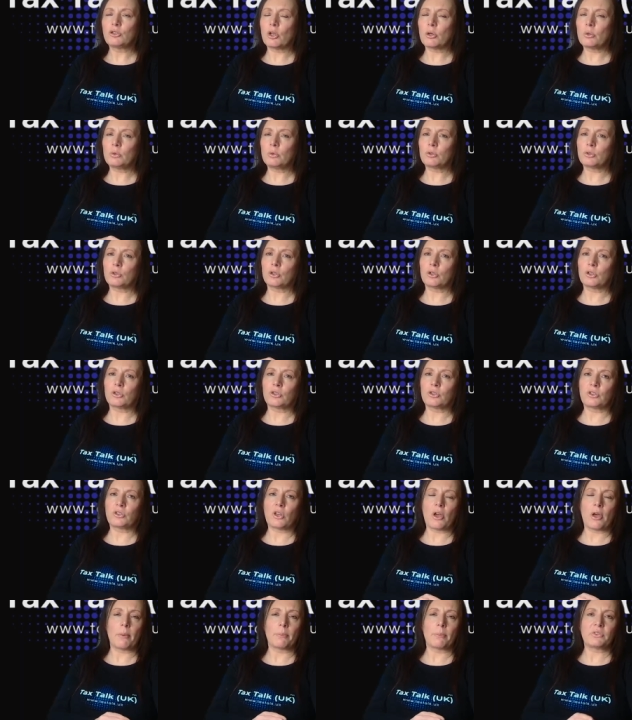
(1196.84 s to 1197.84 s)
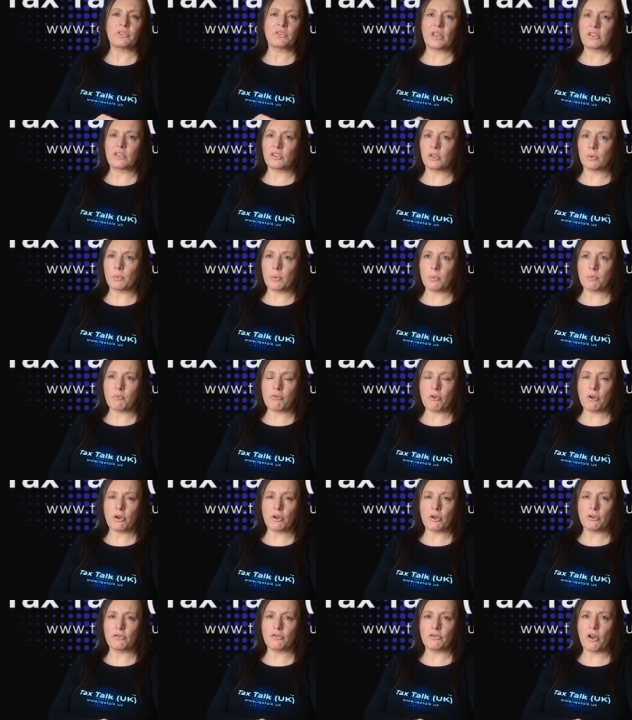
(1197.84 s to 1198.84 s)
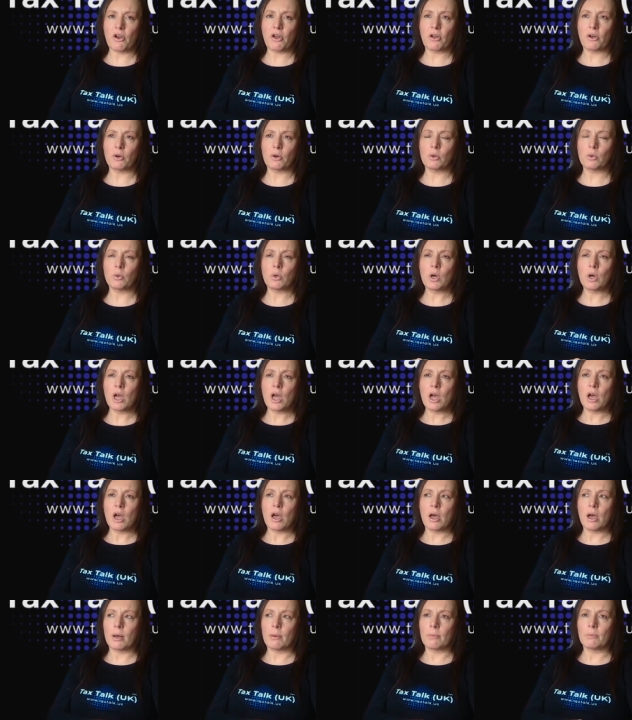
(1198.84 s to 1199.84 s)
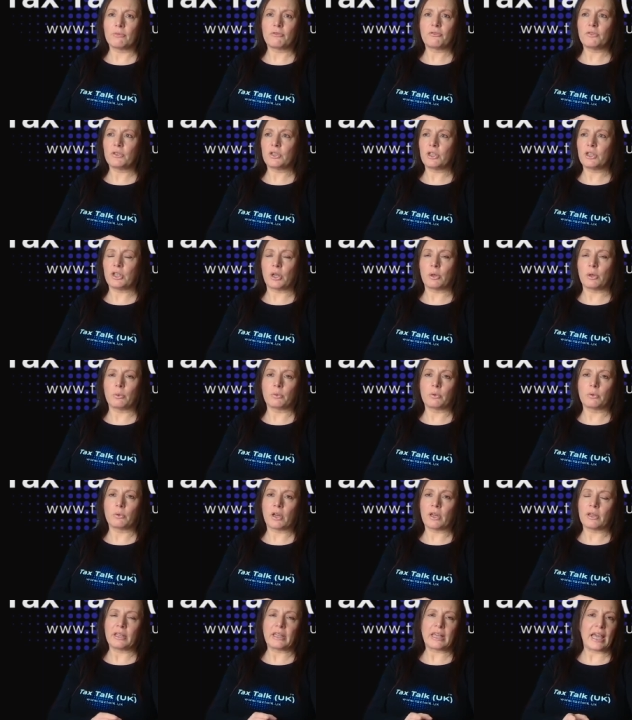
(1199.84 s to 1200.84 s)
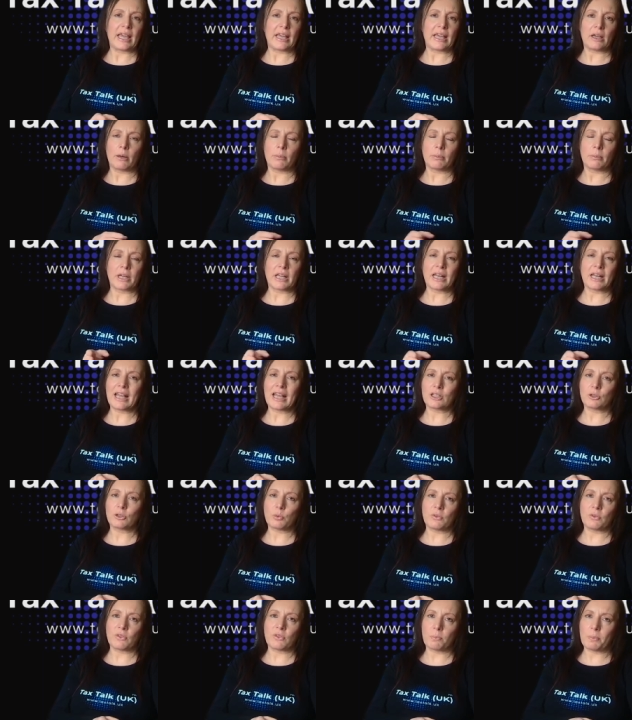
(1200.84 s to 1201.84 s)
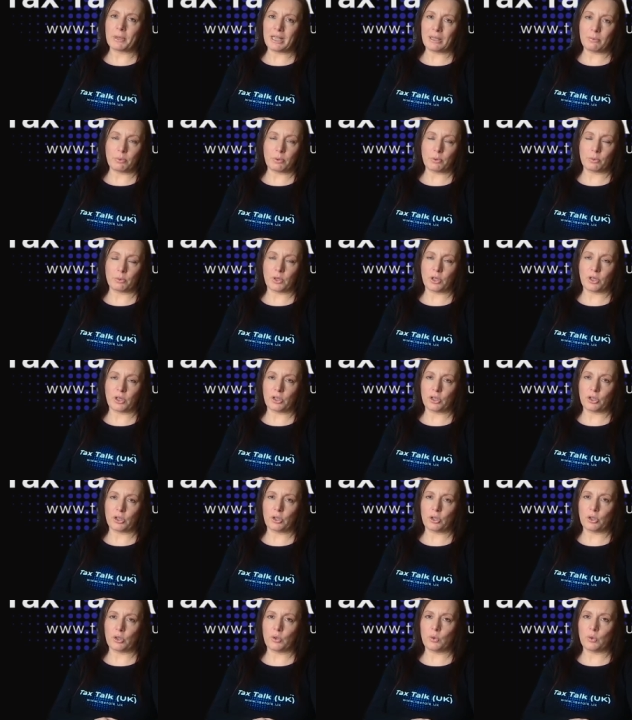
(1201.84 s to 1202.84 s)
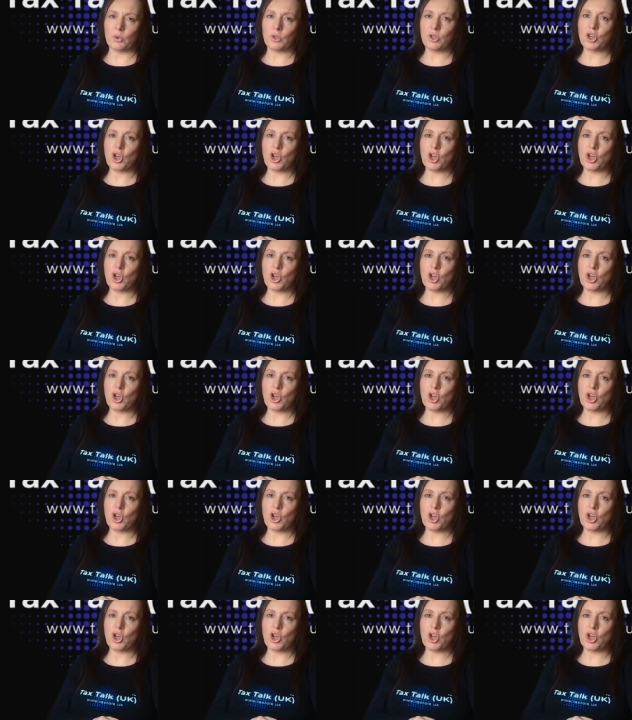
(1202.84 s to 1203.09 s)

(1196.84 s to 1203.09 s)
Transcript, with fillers: Don't just um, set up a profile, um, you know, engage and um, connect with the people that you